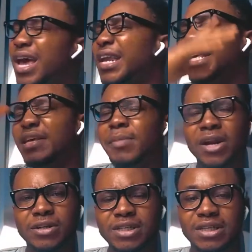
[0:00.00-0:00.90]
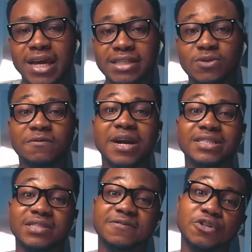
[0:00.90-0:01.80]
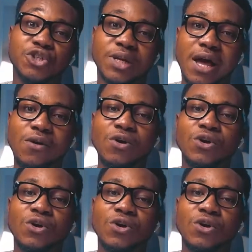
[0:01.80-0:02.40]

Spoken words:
any email on this earth, so far as it's functional,